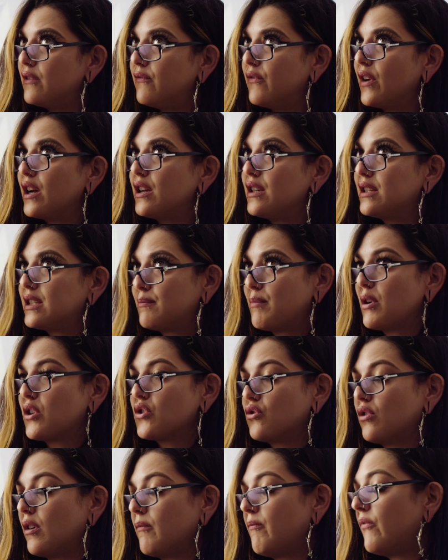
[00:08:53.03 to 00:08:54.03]
very
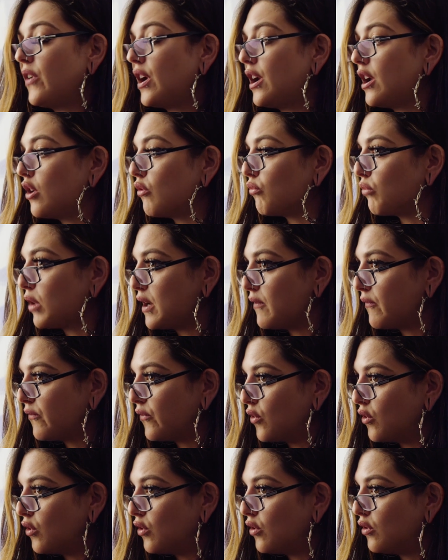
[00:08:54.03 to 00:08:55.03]
special. I'm very
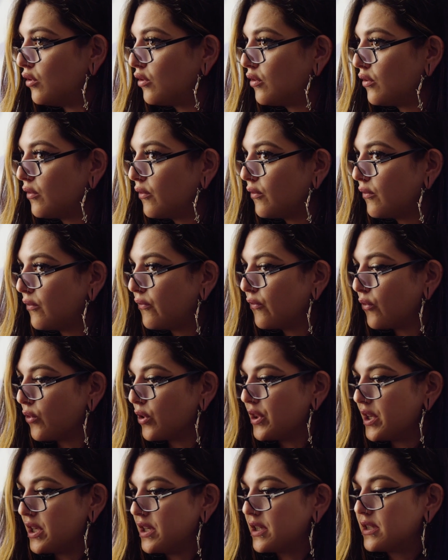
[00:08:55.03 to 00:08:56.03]
grateful
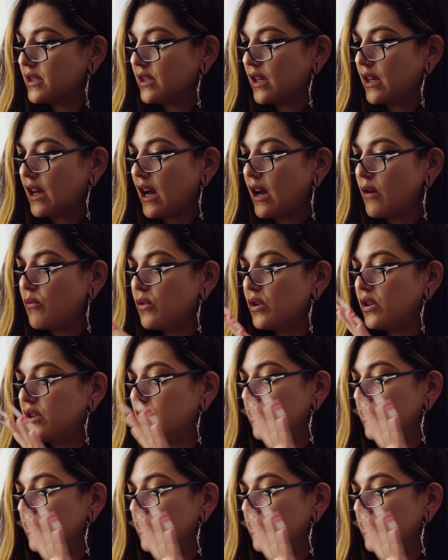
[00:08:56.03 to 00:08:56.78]
for this. Like, I